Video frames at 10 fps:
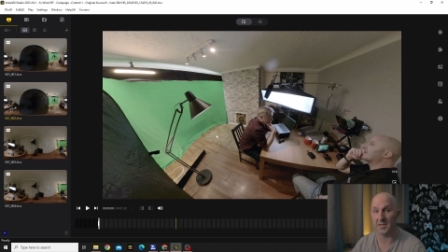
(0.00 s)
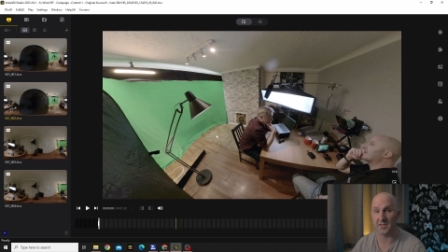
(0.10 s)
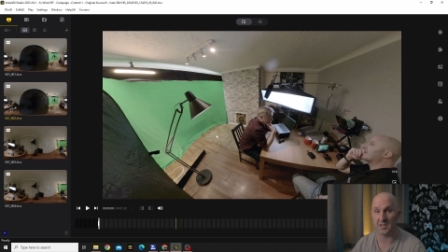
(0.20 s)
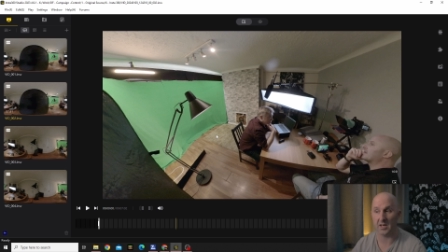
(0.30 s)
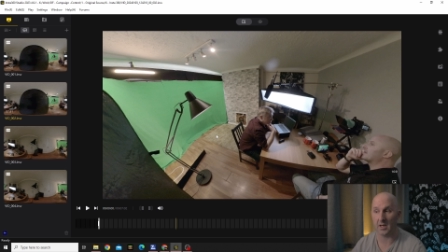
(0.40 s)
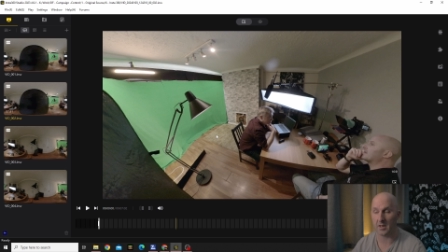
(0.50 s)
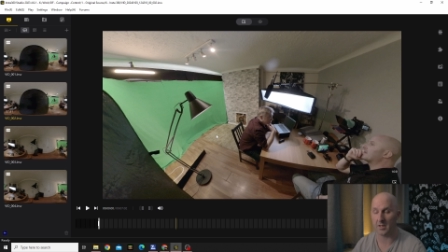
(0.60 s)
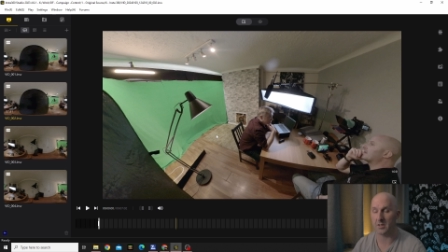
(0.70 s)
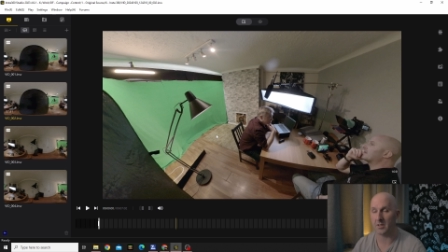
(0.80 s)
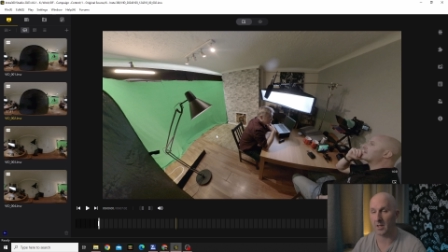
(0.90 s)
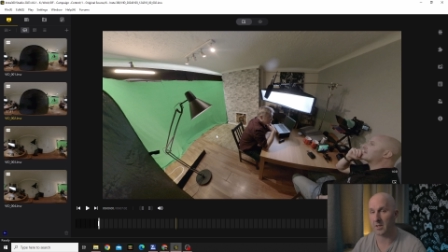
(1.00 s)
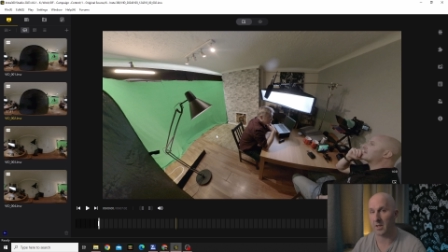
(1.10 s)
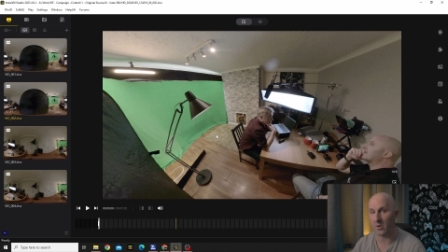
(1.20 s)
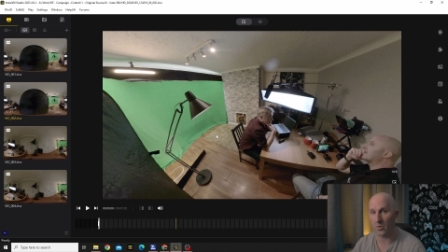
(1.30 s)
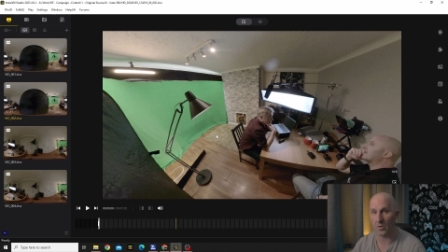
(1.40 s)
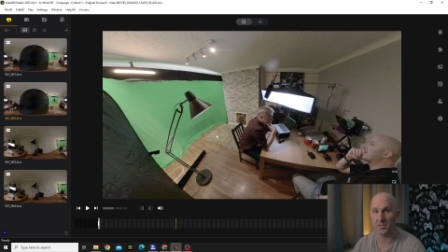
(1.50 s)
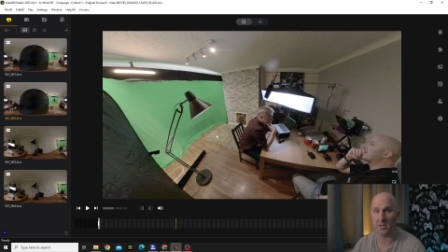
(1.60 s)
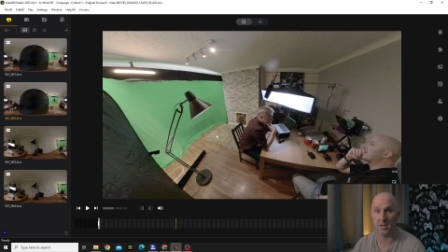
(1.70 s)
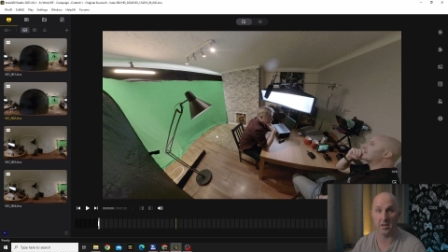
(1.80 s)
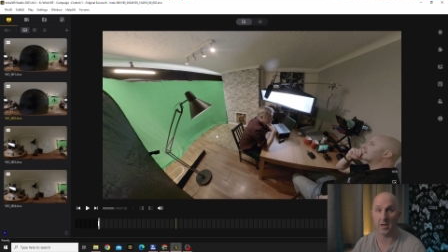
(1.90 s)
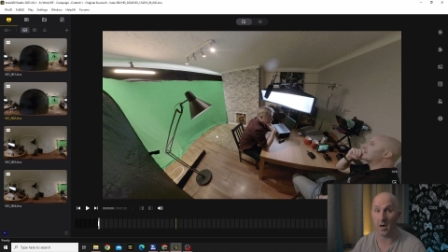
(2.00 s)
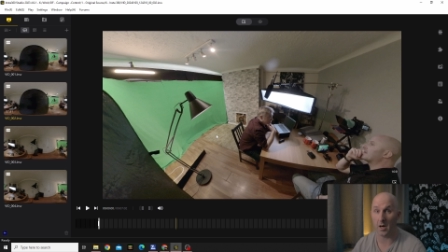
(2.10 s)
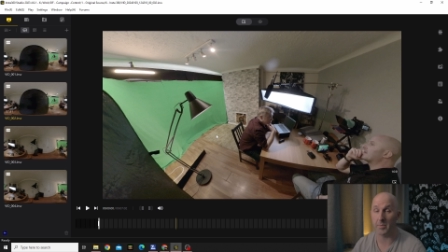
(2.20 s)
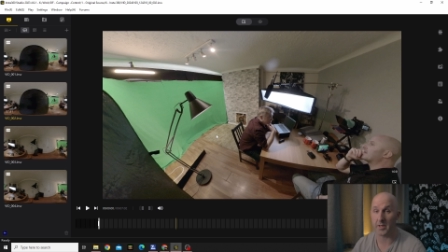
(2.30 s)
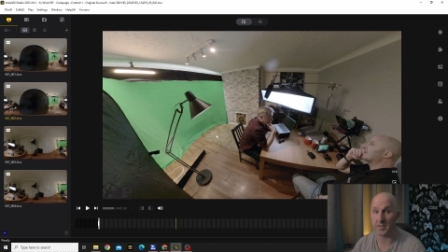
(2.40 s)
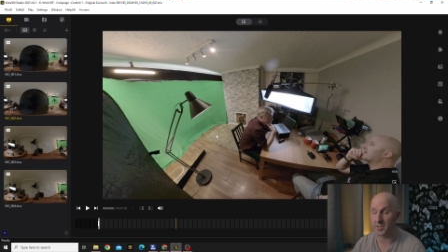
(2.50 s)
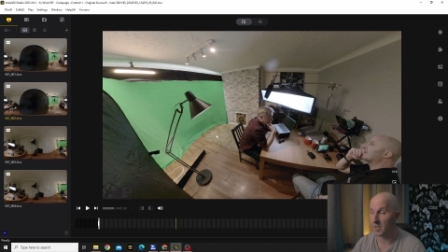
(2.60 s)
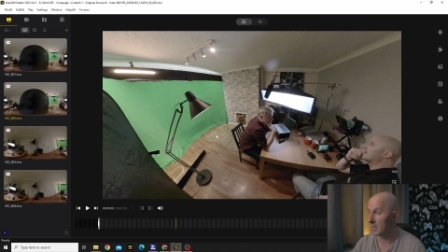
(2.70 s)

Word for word: see it, I think it looks garbage.